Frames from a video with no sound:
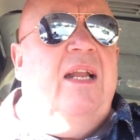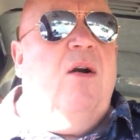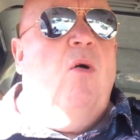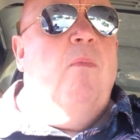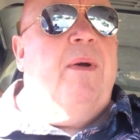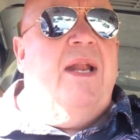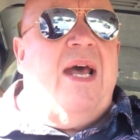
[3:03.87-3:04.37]
a
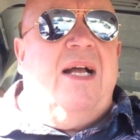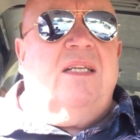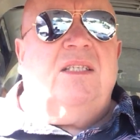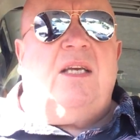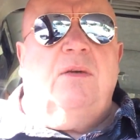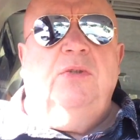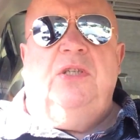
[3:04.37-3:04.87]
little bit out
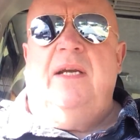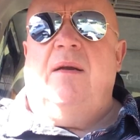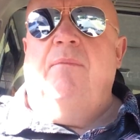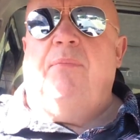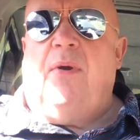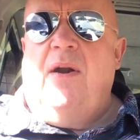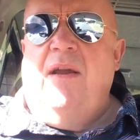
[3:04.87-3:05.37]
so she
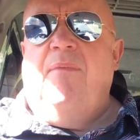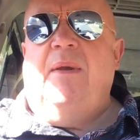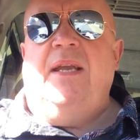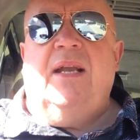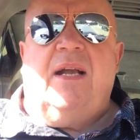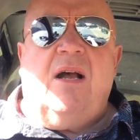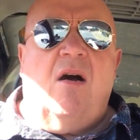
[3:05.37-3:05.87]
can breathe,
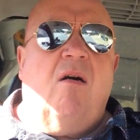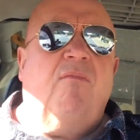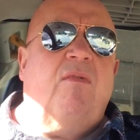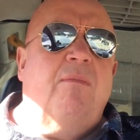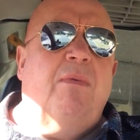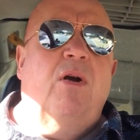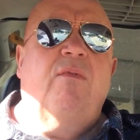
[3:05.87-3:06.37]
but you
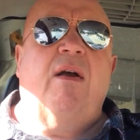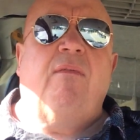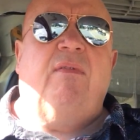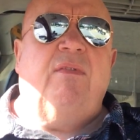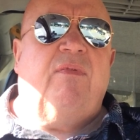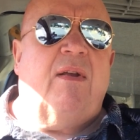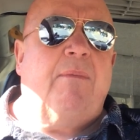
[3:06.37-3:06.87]
can't remove
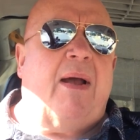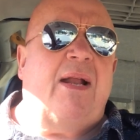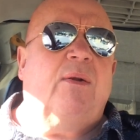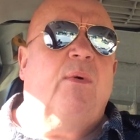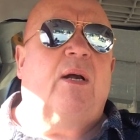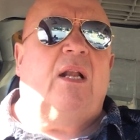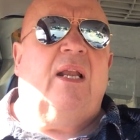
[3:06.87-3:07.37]
everything
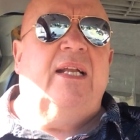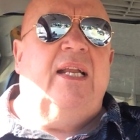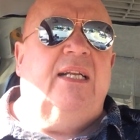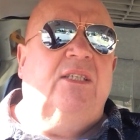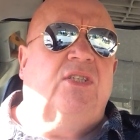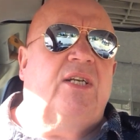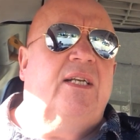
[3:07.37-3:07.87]
back to a clean
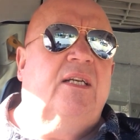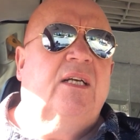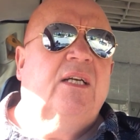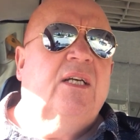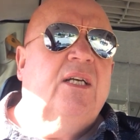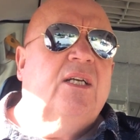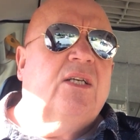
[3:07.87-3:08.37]
engine,
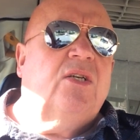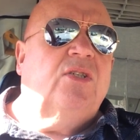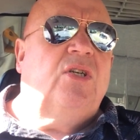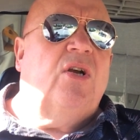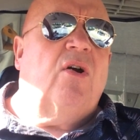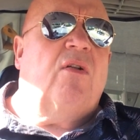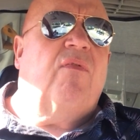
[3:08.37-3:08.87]

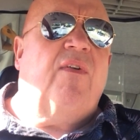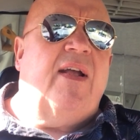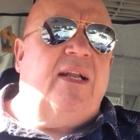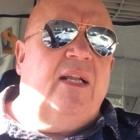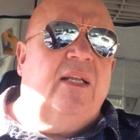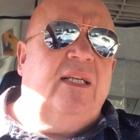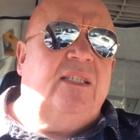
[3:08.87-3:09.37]
because you've got to
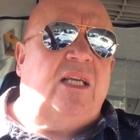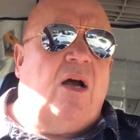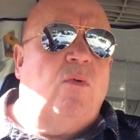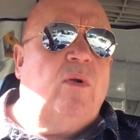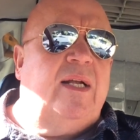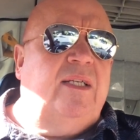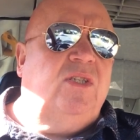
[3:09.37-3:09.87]
think that this
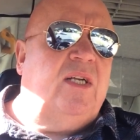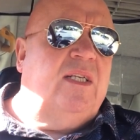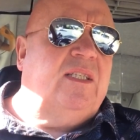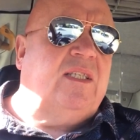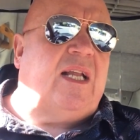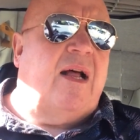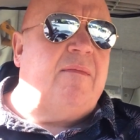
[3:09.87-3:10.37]
old engine
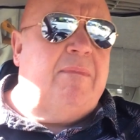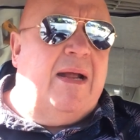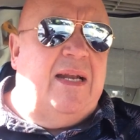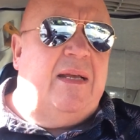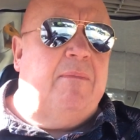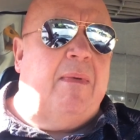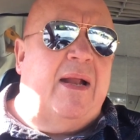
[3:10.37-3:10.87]
has done
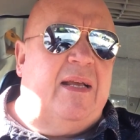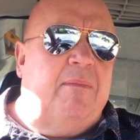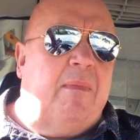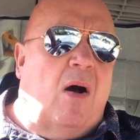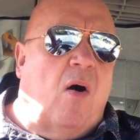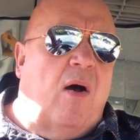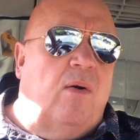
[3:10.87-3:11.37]
many
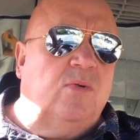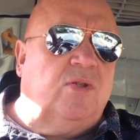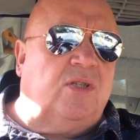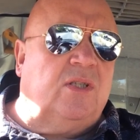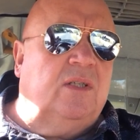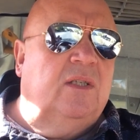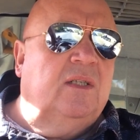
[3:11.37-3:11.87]

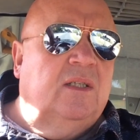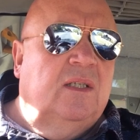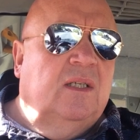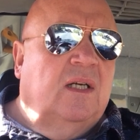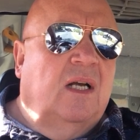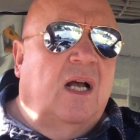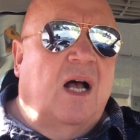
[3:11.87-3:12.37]
miles,
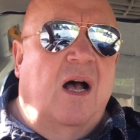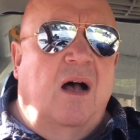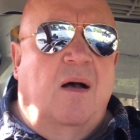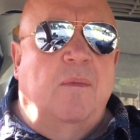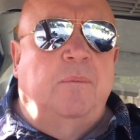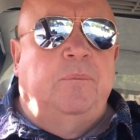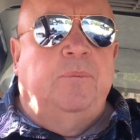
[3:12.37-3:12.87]

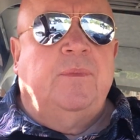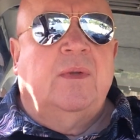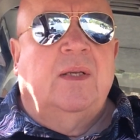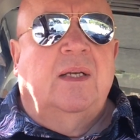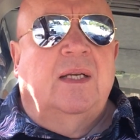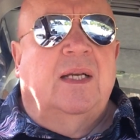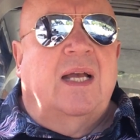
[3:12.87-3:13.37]

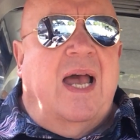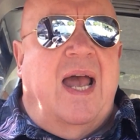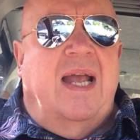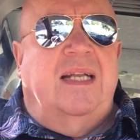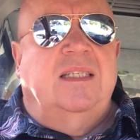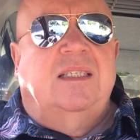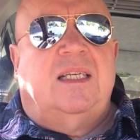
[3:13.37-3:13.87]

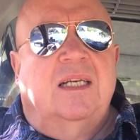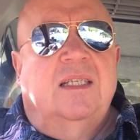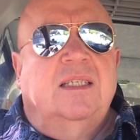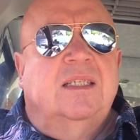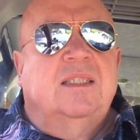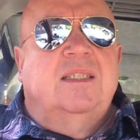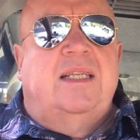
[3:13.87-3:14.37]
and
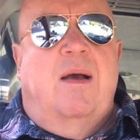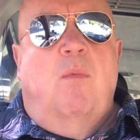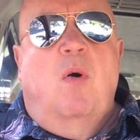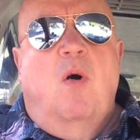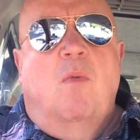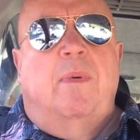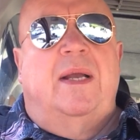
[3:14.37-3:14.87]
there
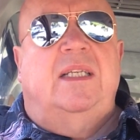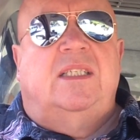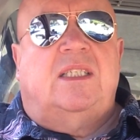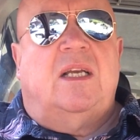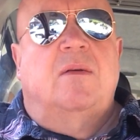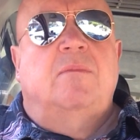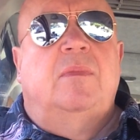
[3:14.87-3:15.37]
will be
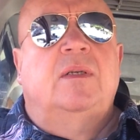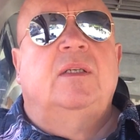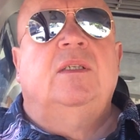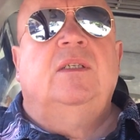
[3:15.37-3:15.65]
some